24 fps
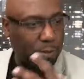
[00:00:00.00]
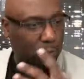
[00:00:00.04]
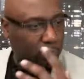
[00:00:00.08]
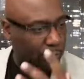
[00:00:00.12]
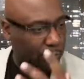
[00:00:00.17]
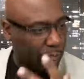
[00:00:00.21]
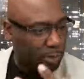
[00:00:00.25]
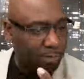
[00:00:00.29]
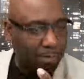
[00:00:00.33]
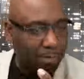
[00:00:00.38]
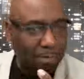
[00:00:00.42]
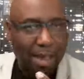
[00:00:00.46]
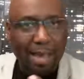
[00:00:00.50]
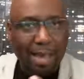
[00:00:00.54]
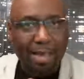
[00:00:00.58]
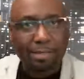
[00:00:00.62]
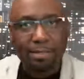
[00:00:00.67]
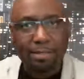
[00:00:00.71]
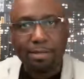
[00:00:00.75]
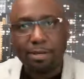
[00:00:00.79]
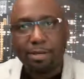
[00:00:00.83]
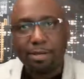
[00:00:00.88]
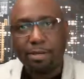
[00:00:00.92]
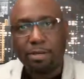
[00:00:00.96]
you wear your
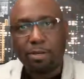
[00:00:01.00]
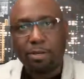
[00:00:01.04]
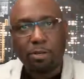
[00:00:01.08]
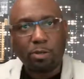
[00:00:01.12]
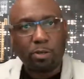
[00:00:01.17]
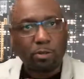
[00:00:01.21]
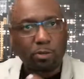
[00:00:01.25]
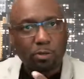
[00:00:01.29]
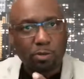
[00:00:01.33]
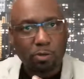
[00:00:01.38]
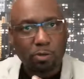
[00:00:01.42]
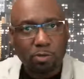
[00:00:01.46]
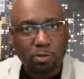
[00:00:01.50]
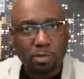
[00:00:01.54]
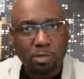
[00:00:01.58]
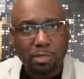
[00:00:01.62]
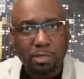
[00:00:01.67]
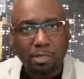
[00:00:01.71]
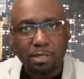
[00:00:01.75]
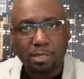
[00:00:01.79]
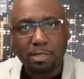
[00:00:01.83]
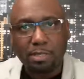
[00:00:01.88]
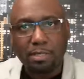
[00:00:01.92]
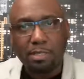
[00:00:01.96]
mask, you do your social
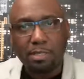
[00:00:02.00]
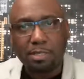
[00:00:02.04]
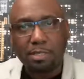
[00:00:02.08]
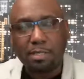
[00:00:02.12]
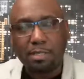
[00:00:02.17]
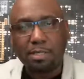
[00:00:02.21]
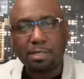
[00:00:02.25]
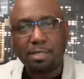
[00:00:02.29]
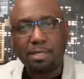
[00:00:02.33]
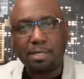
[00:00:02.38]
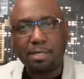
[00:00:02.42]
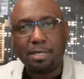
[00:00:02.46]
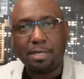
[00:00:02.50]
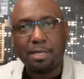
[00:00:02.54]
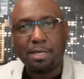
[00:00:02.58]
distance,